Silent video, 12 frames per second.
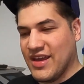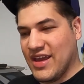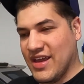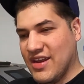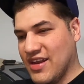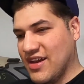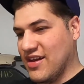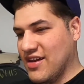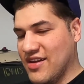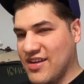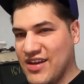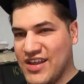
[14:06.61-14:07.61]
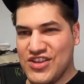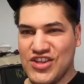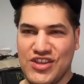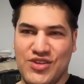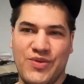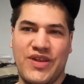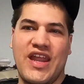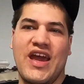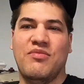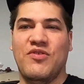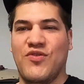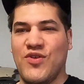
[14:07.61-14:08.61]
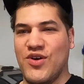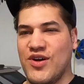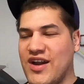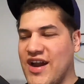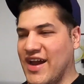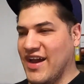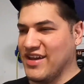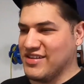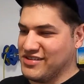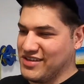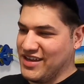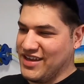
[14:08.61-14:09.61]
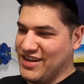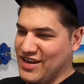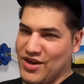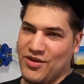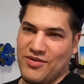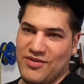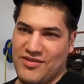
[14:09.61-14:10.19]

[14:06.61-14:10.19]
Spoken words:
And let's just do it now before I say no.